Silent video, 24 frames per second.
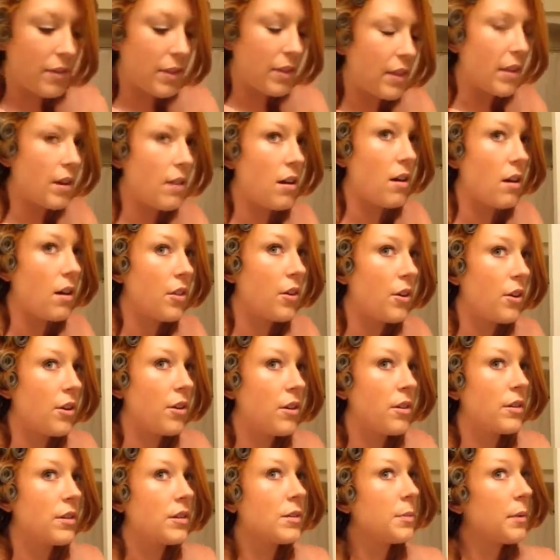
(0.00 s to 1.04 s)
than
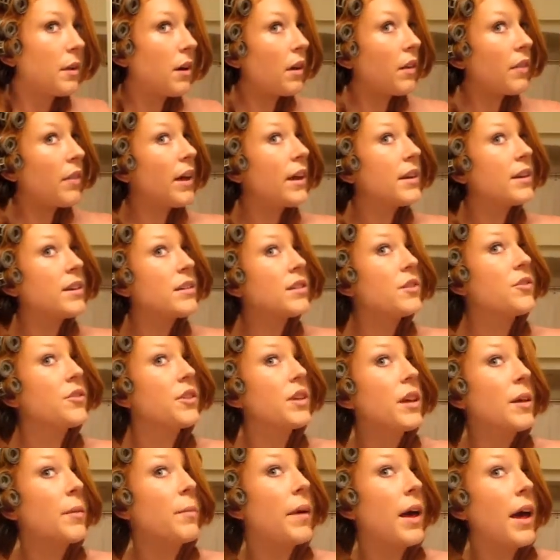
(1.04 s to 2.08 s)
others, but that doesn't
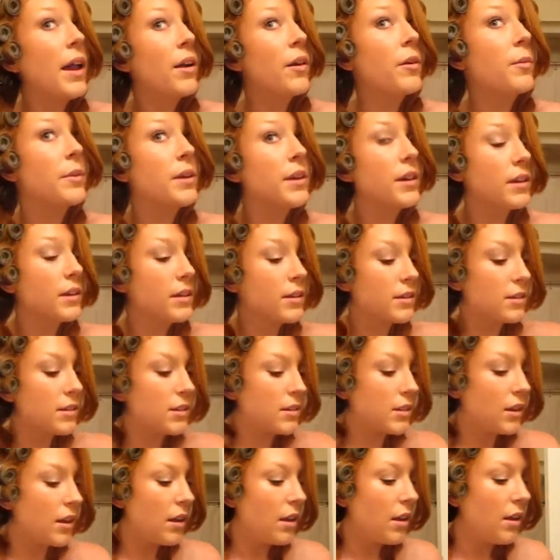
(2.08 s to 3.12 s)
really matter, because
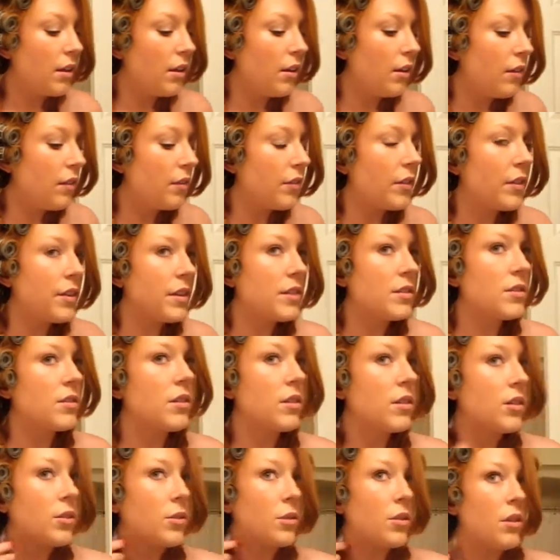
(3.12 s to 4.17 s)
for this
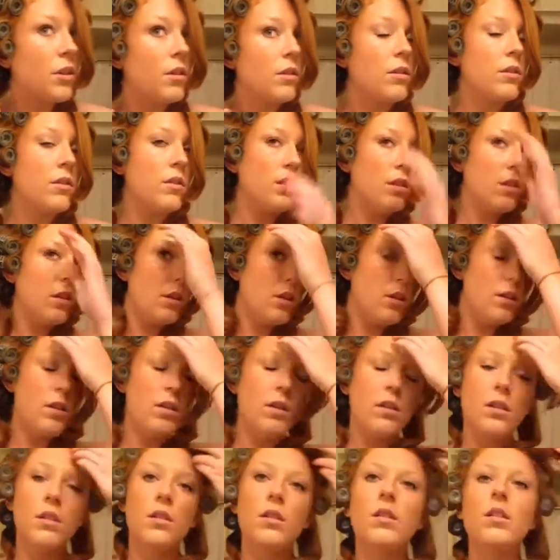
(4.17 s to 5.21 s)
look you don't
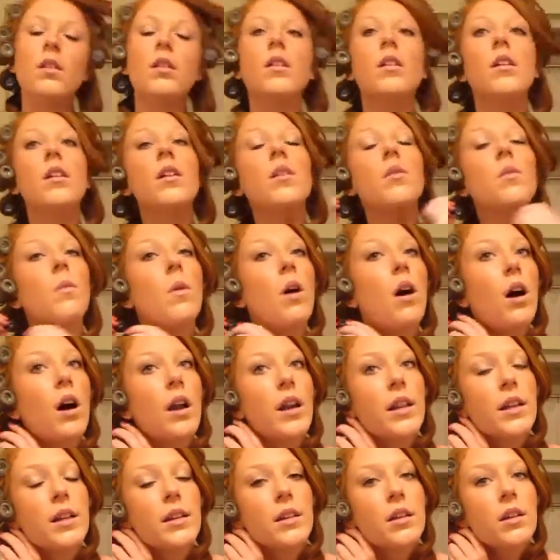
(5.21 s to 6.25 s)
want
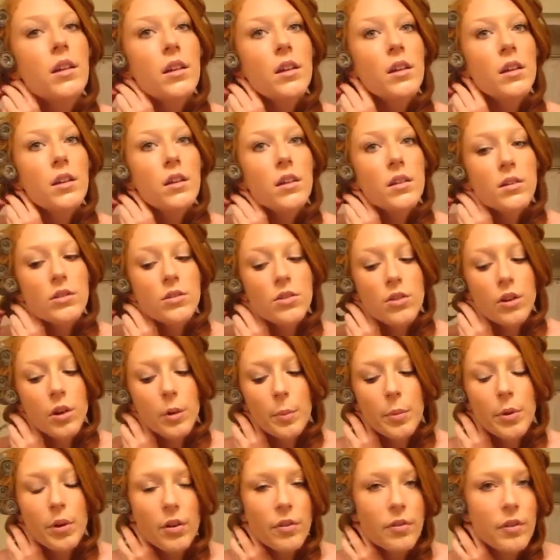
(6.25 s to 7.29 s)
it to look
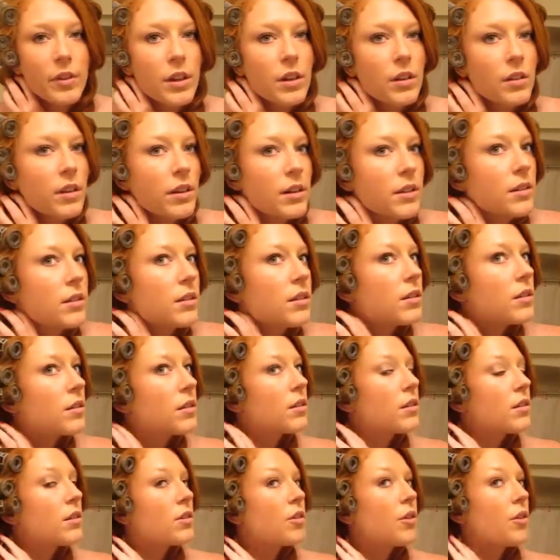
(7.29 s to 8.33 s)
perfect. That's,
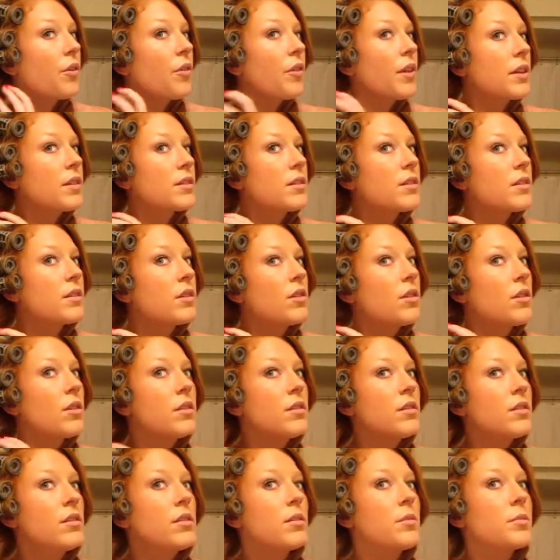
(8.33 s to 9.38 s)
you know, that's the
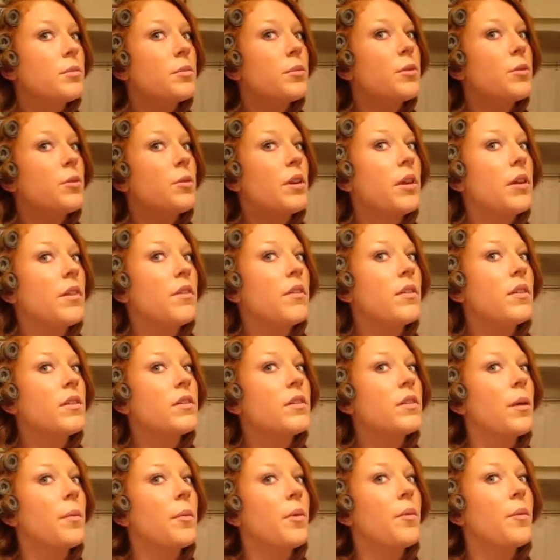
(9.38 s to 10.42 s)
beauty of the
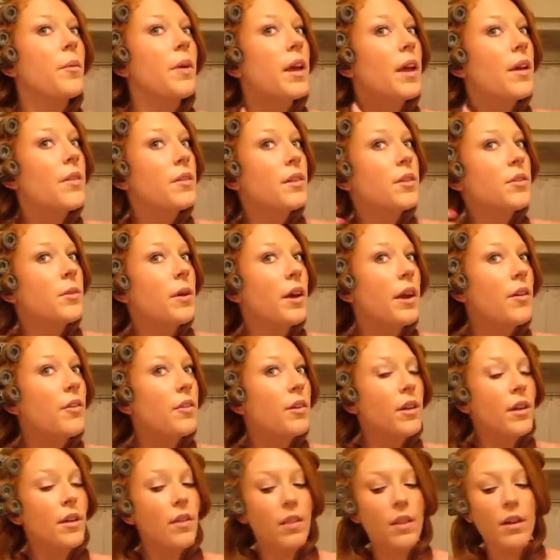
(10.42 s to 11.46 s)
summer waves. That's why I
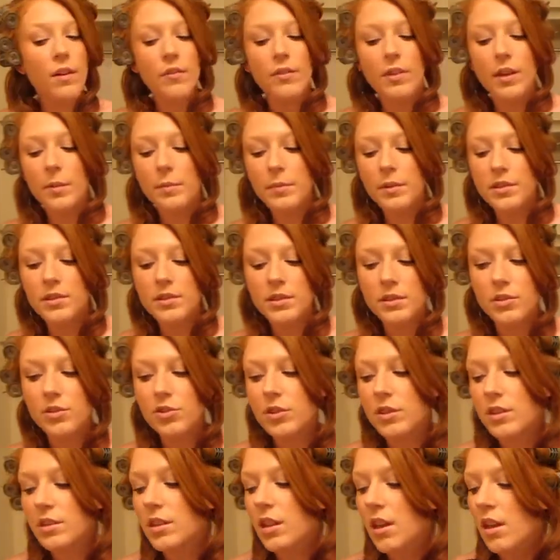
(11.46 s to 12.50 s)
really love them, because it
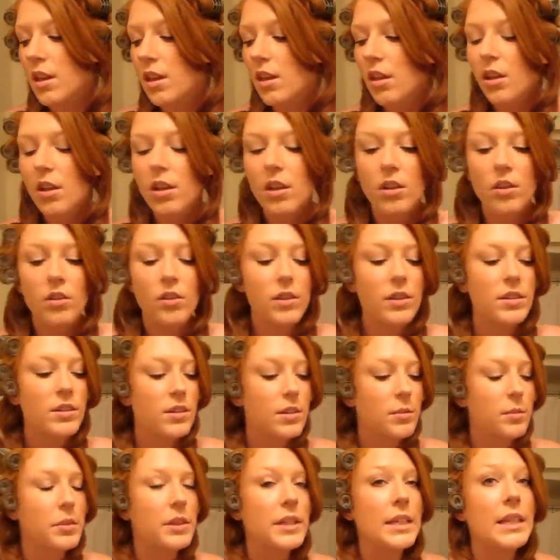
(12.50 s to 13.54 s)
just looks
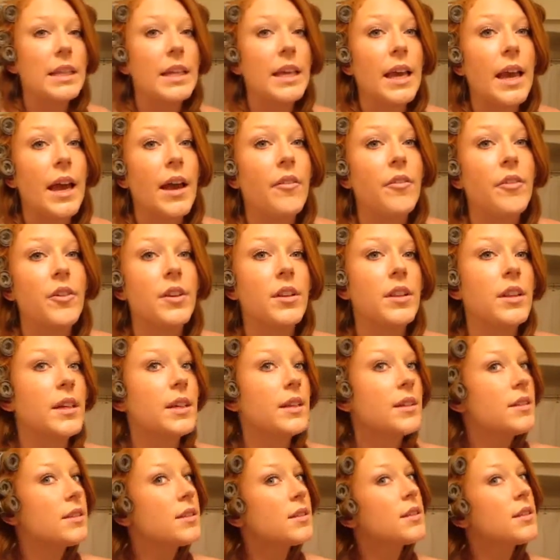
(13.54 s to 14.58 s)
completely effortless.